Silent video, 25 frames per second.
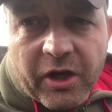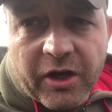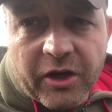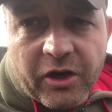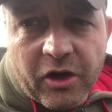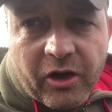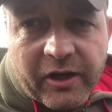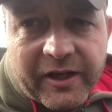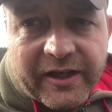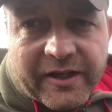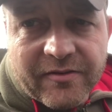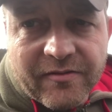one
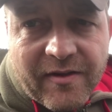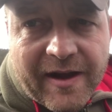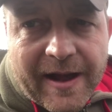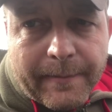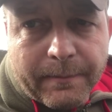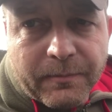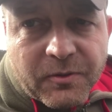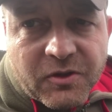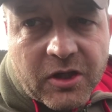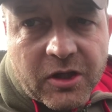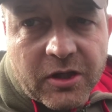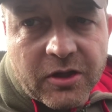at 19
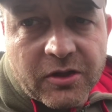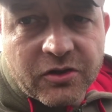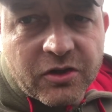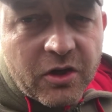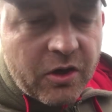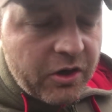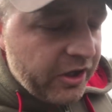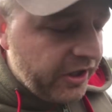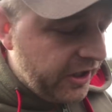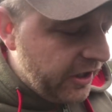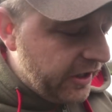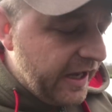wraps,
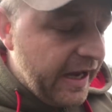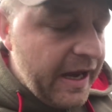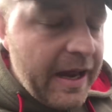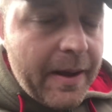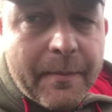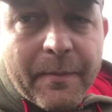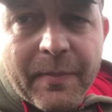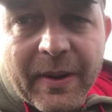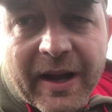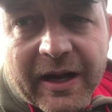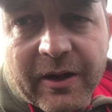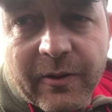so I'm going to get
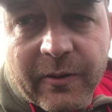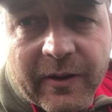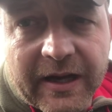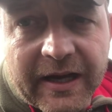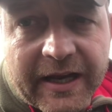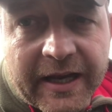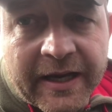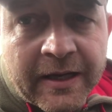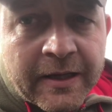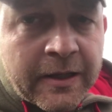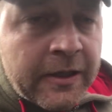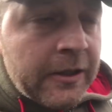them back
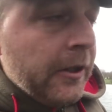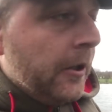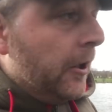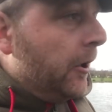quickly,